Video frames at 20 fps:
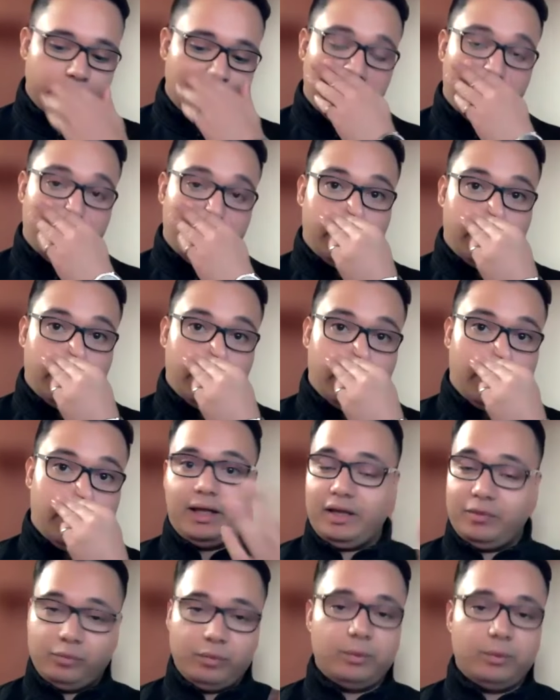mirror,
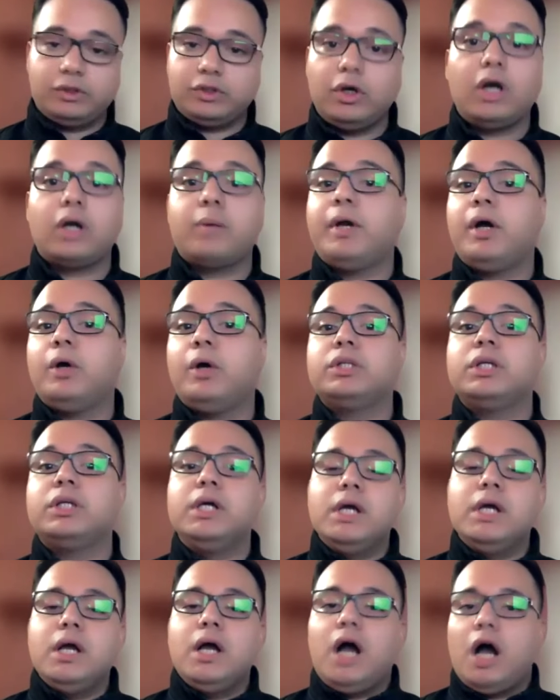and we'll talk about
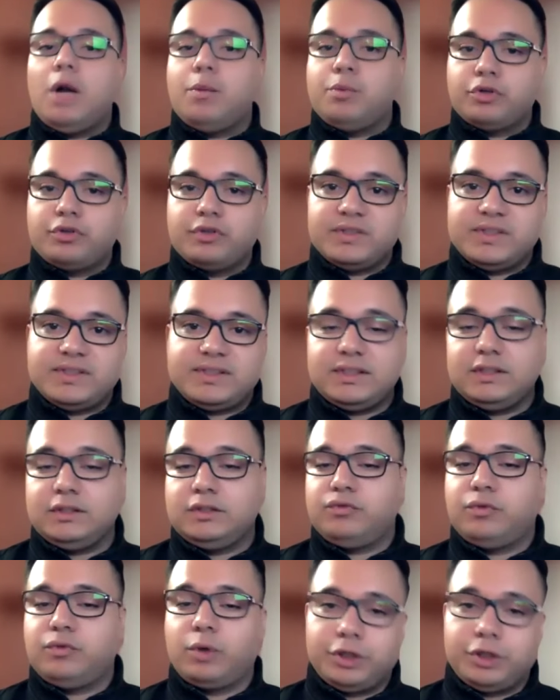output
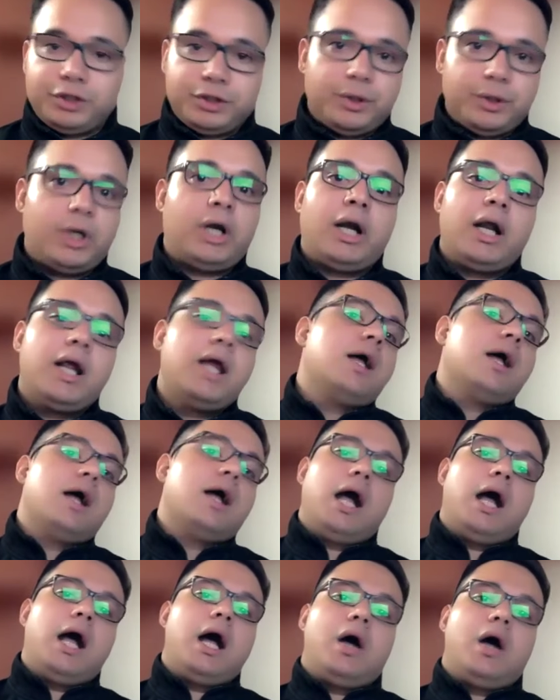resistance for sure
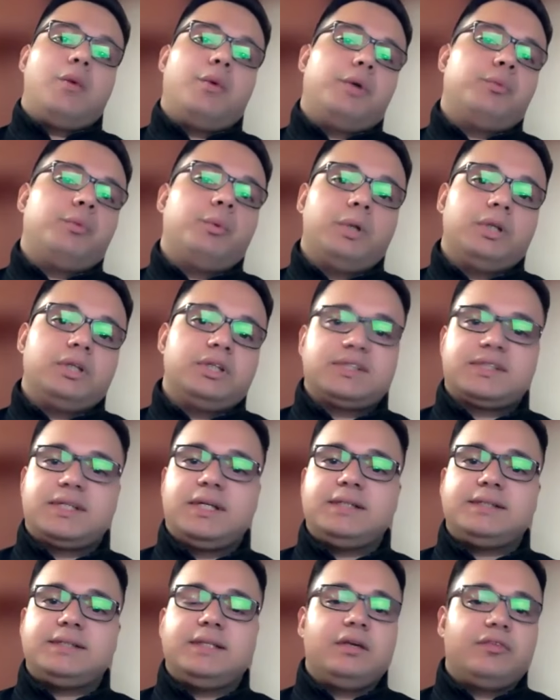when we will
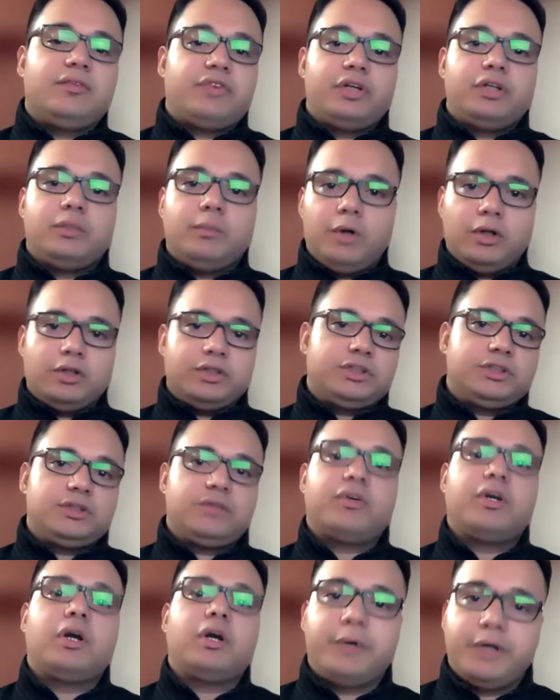discuss the different topologies
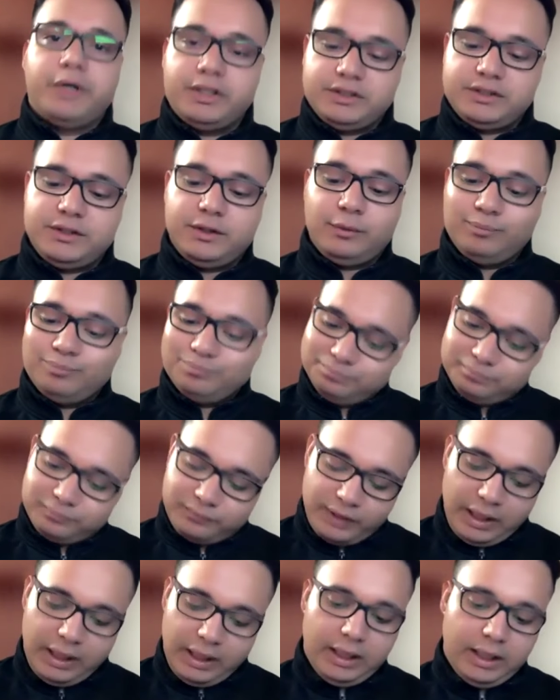of current mirrors. So
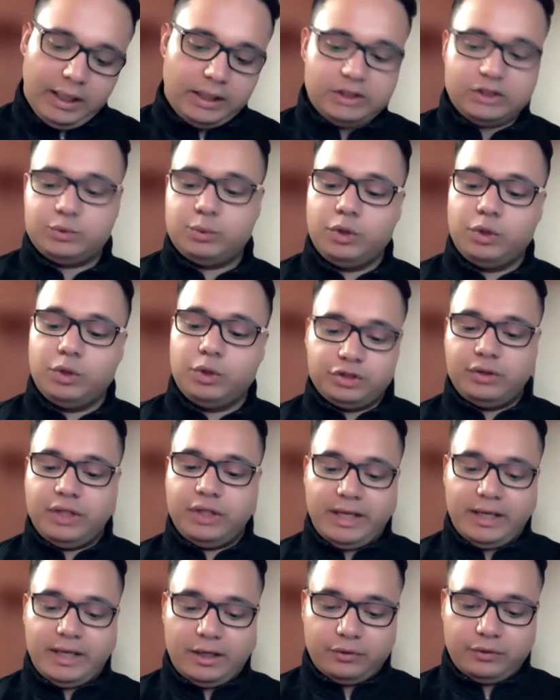I just wanted to
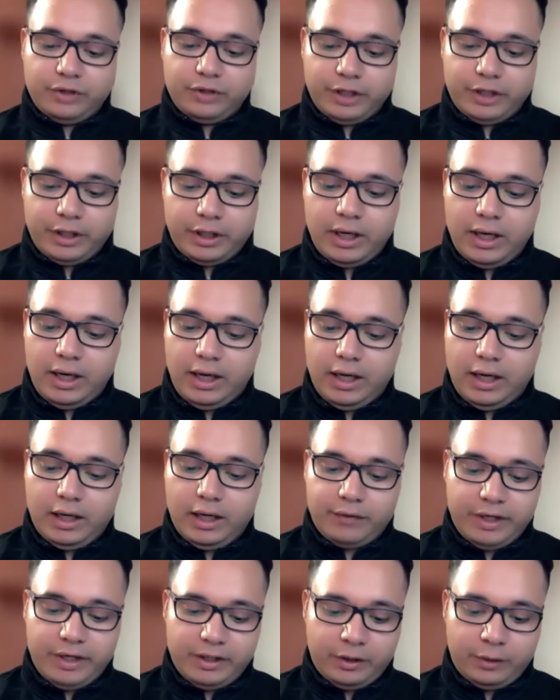lay it out there
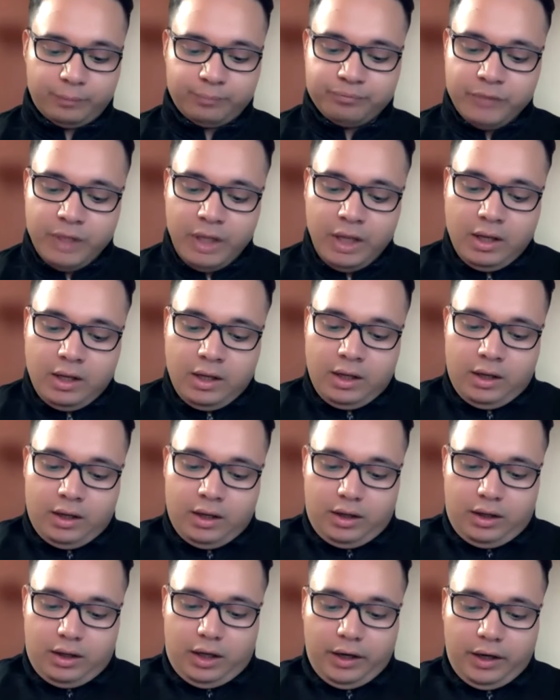right now.
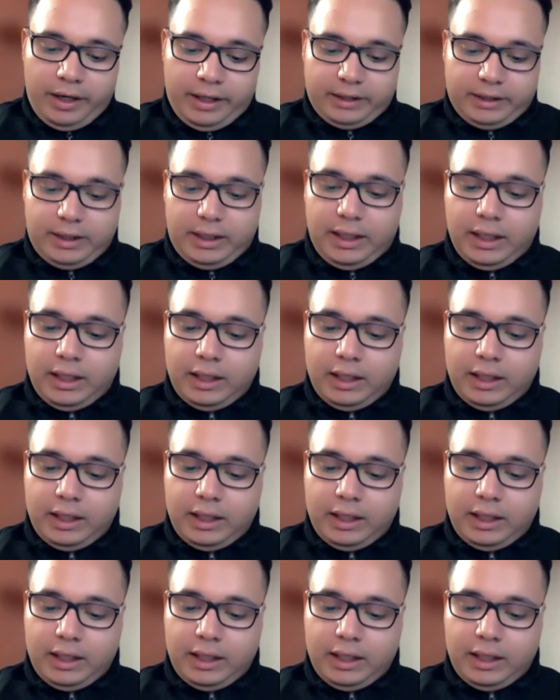All right,